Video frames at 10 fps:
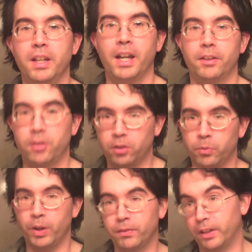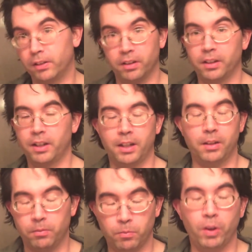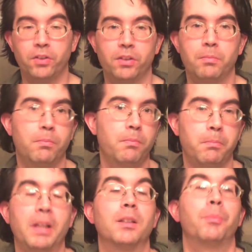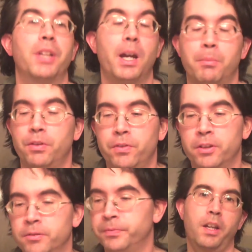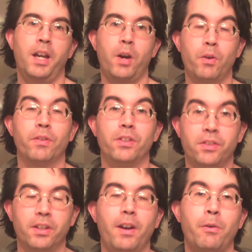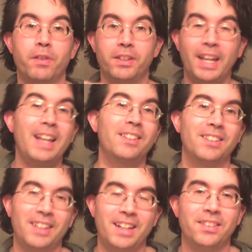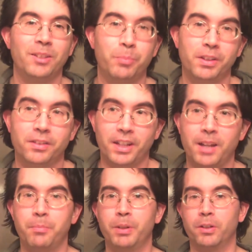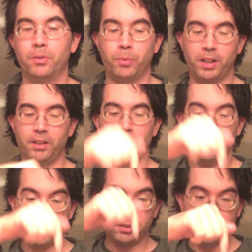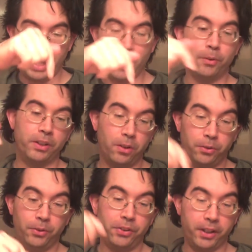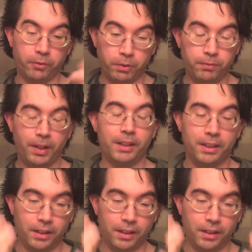at certain wavelengths, indicating what makes up the atmosphere. However, the task is not as simple as that, because when it looks down, it's also seeing reflected